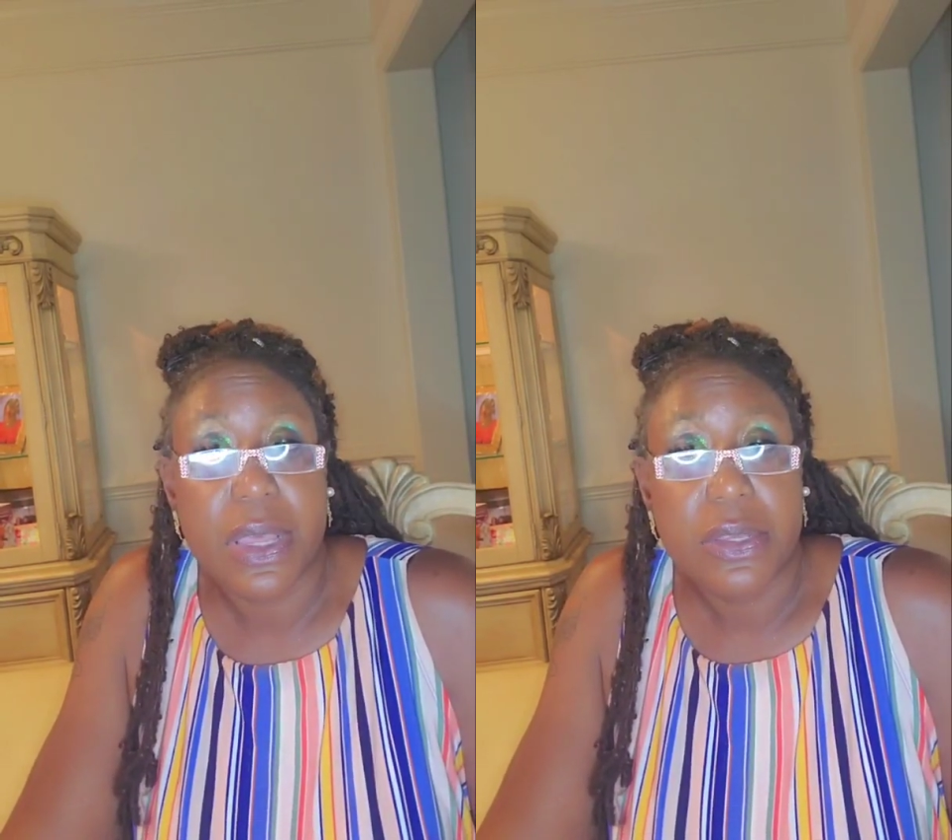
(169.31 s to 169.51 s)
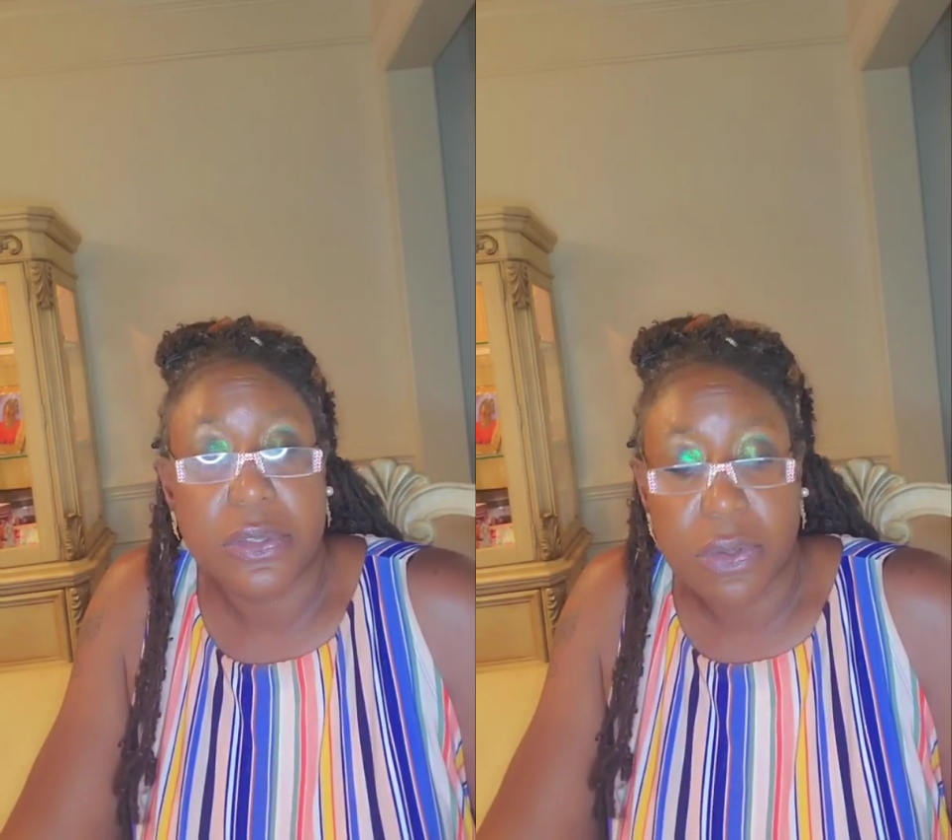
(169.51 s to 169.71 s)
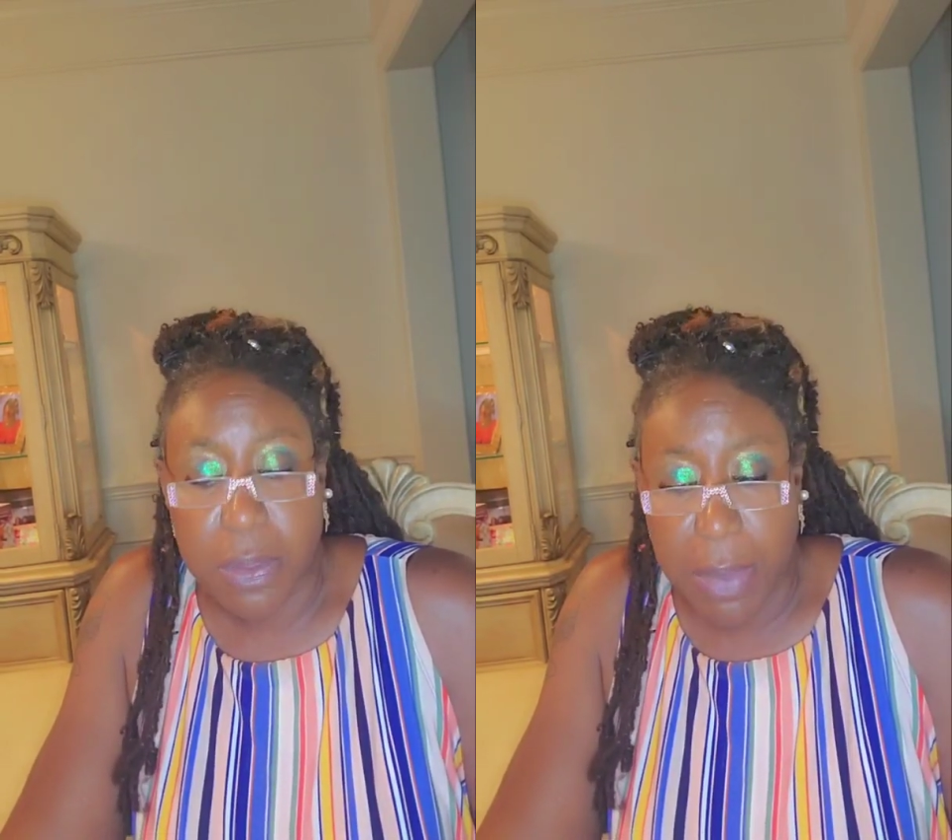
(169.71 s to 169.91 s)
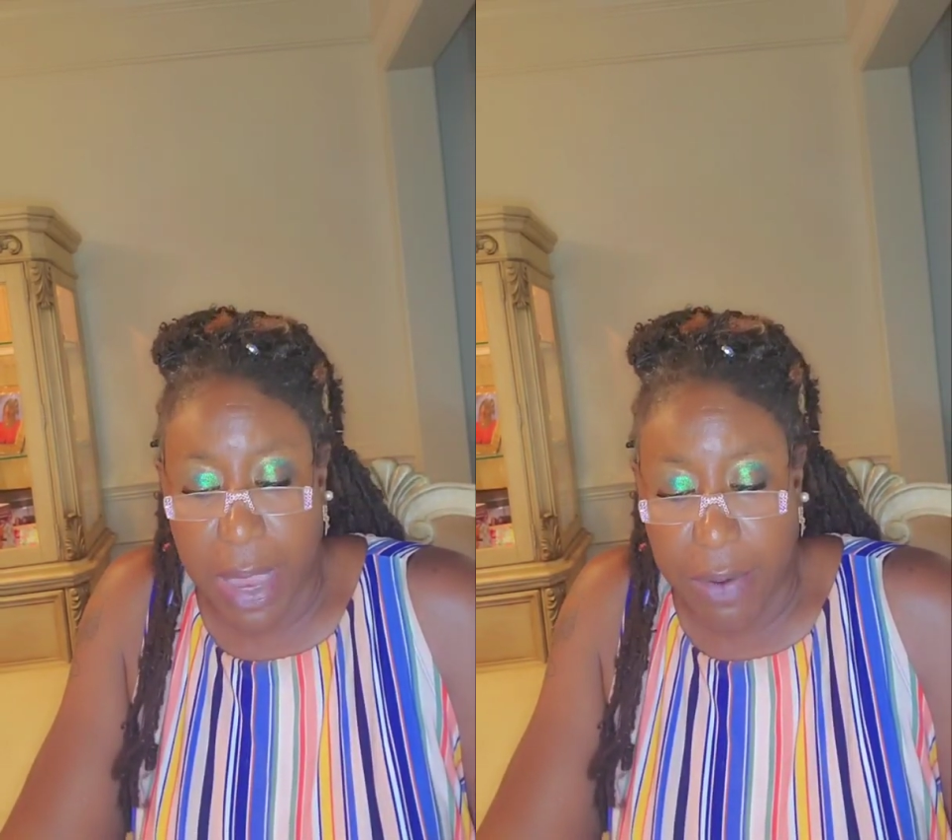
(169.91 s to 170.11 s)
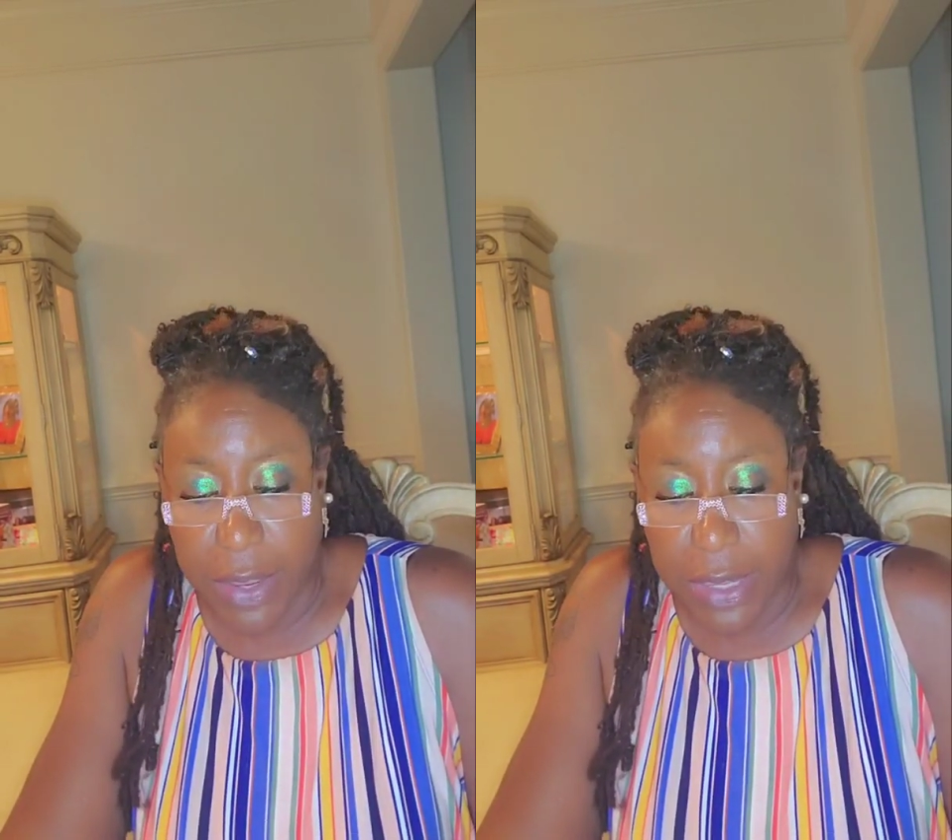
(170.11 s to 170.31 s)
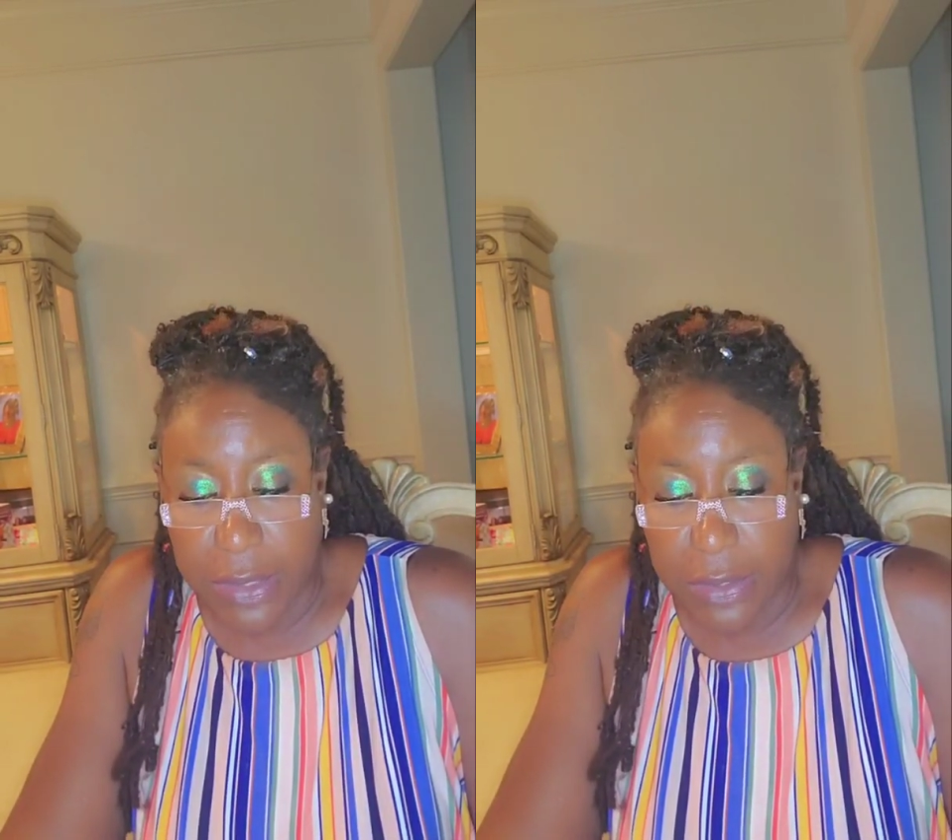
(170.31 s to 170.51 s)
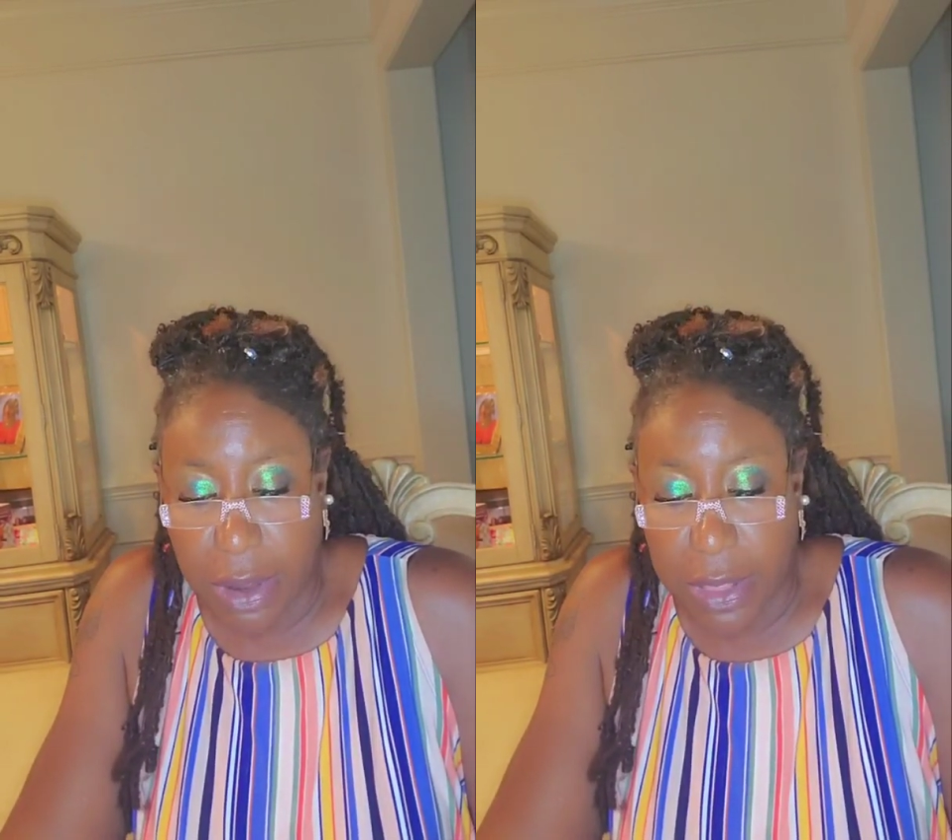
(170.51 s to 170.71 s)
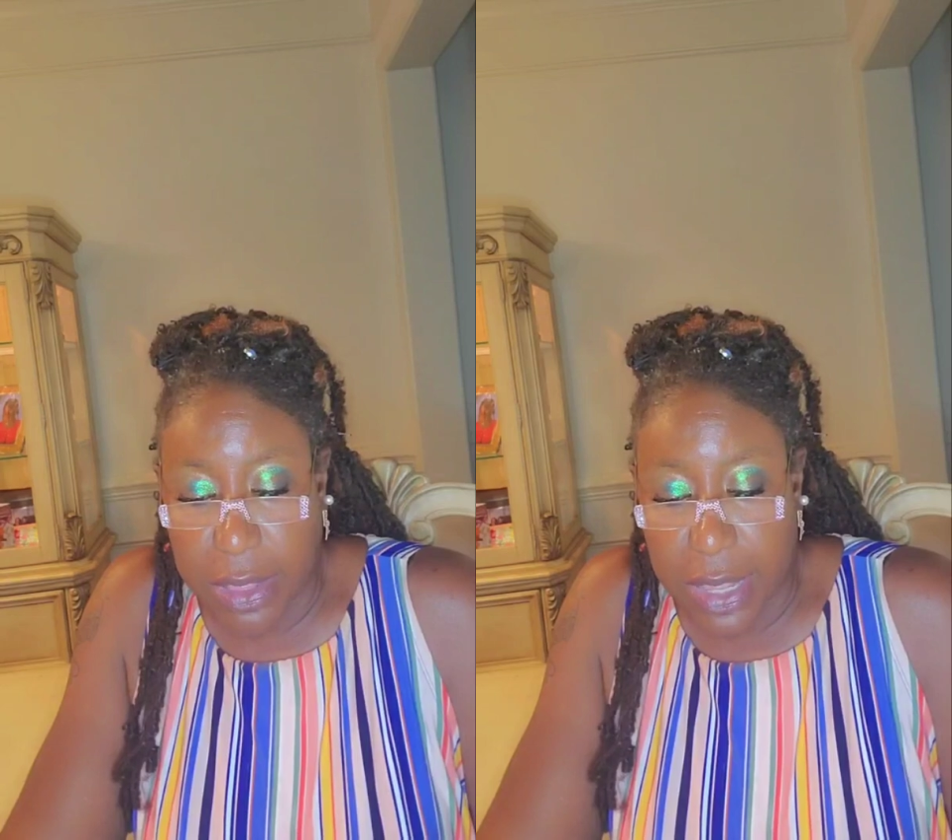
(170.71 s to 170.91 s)
So the barriers
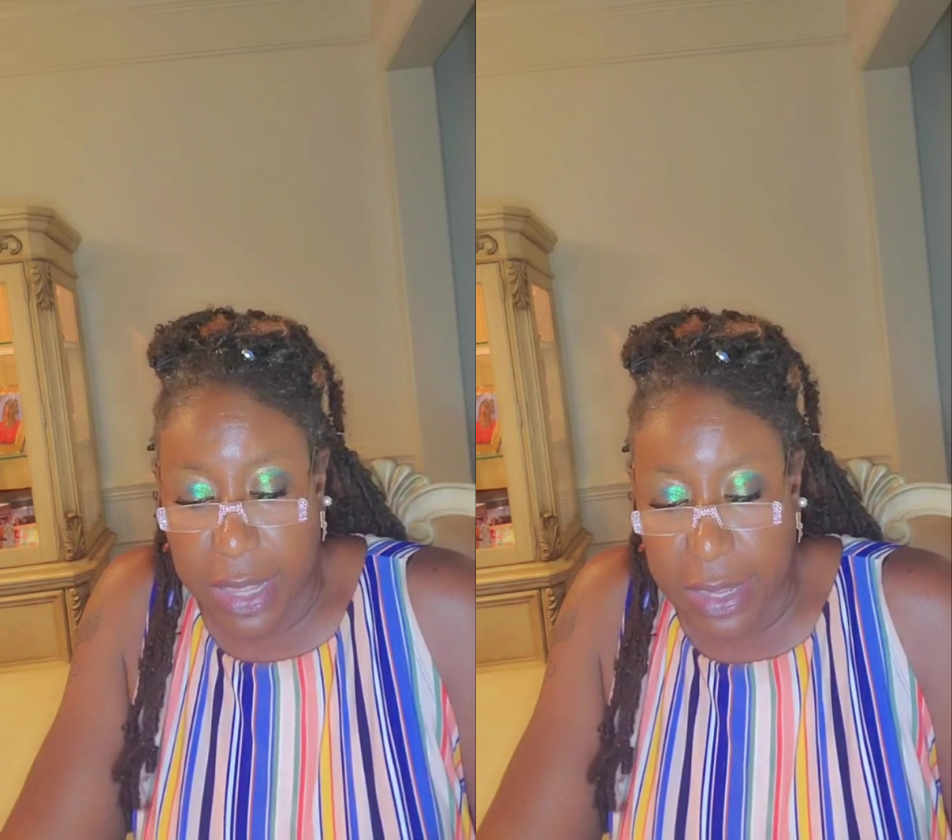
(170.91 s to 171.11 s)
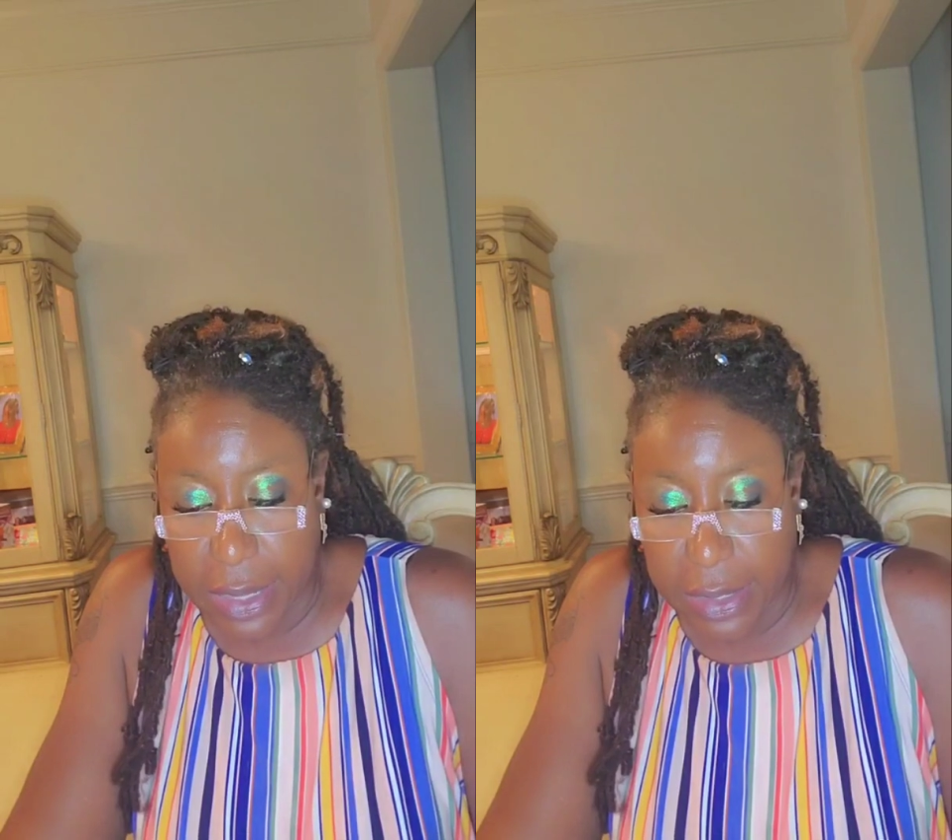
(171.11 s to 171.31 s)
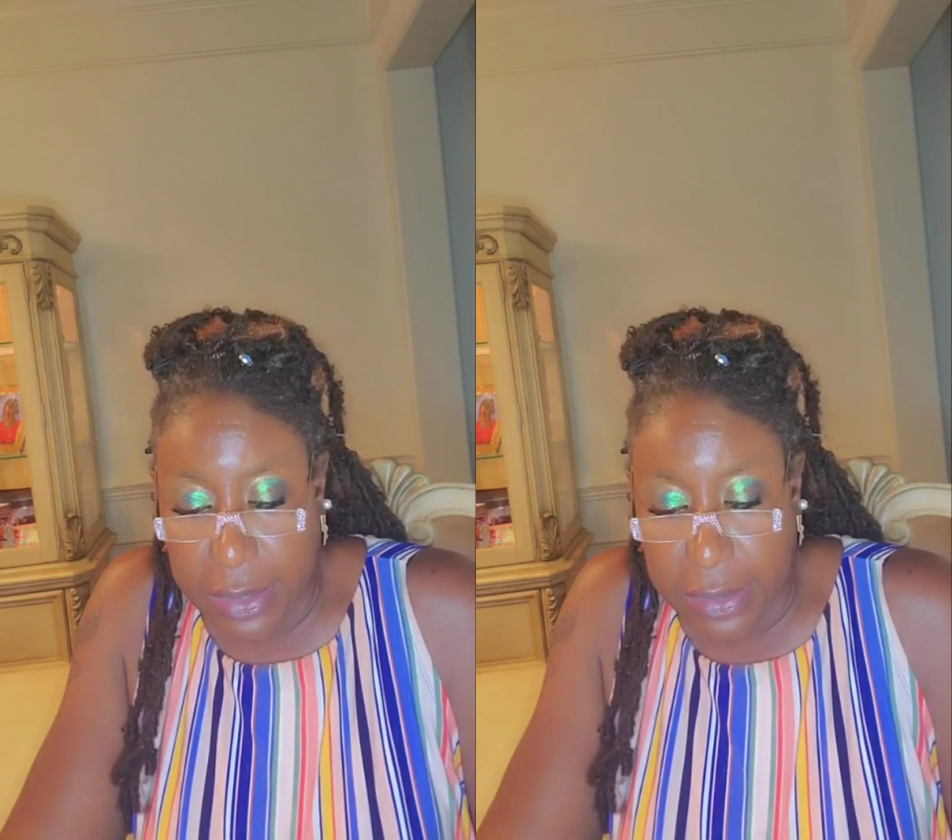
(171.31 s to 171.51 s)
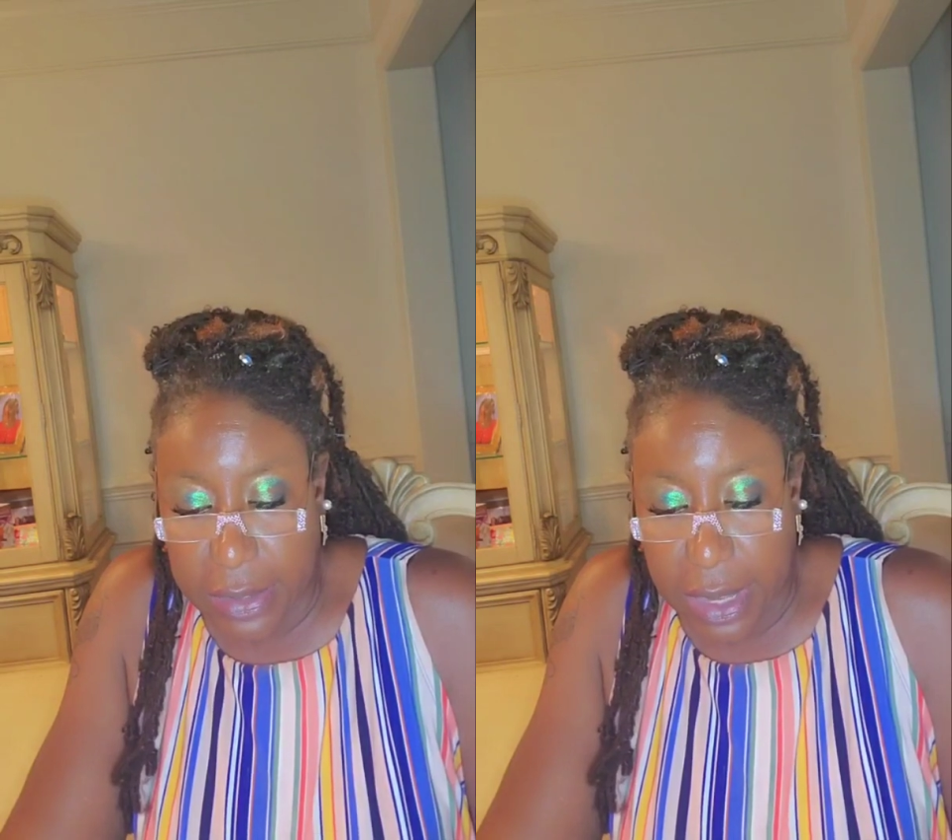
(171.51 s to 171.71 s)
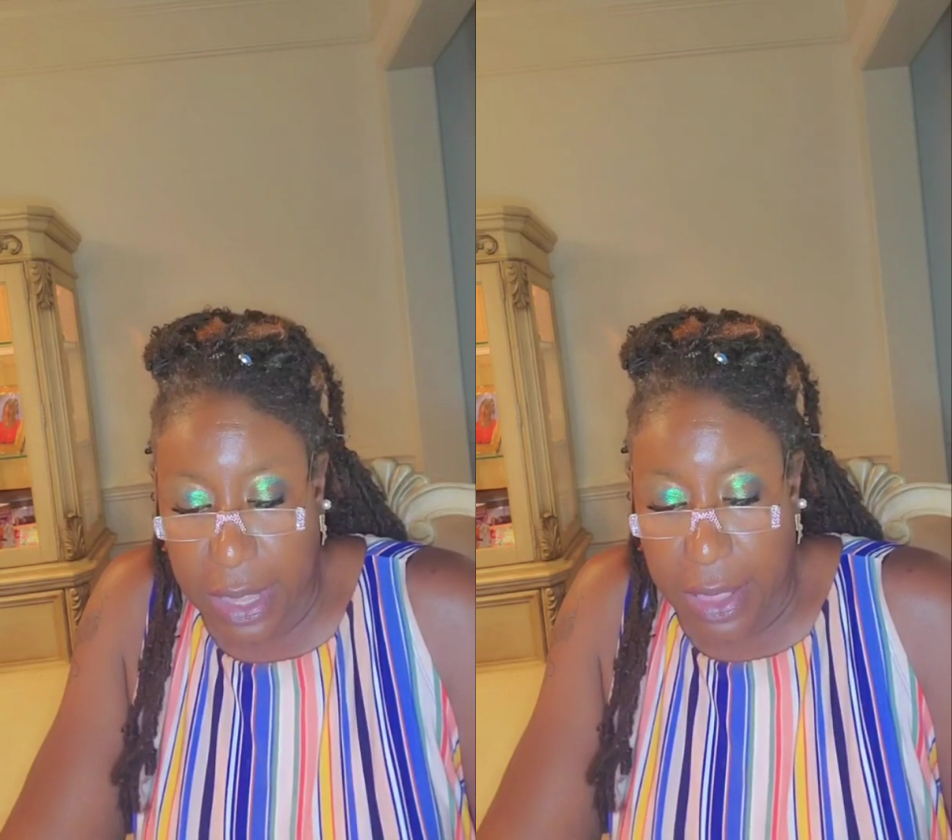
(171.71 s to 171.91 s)
are things